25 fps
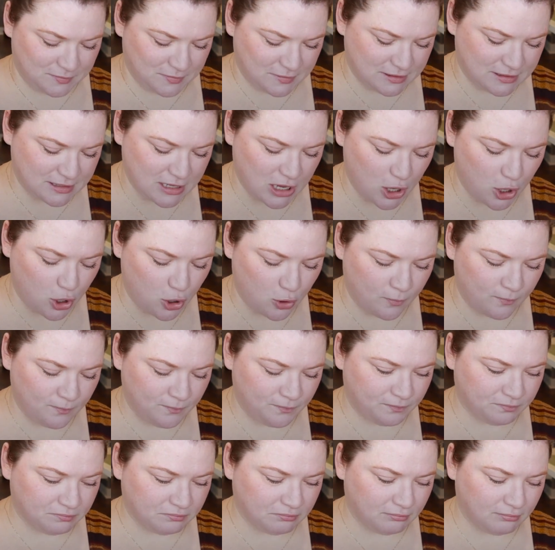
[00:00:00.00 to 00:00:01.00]
So
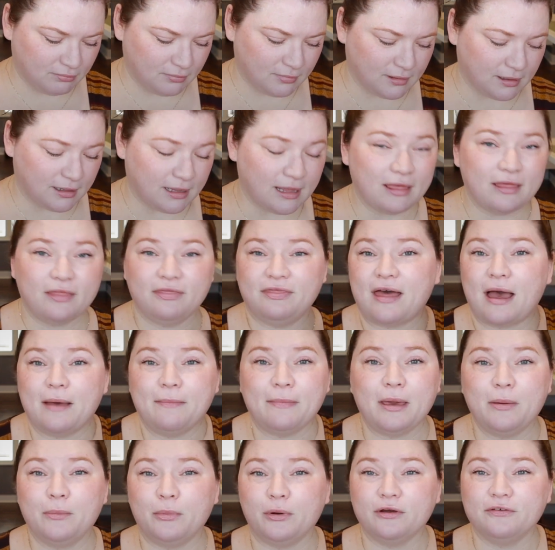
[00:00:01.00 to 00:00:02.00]
that
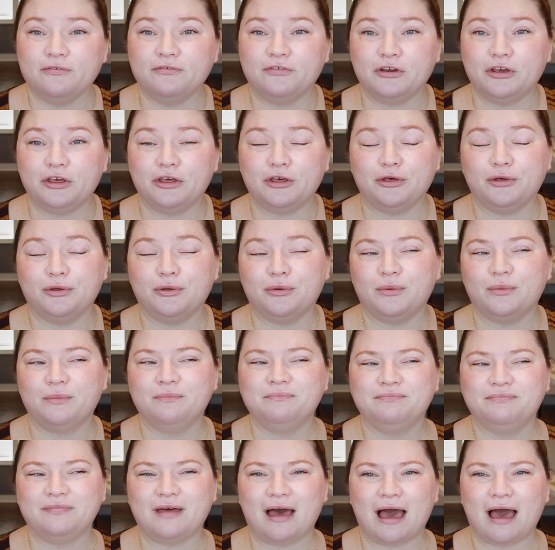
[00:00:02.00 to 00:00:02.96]
might work for you.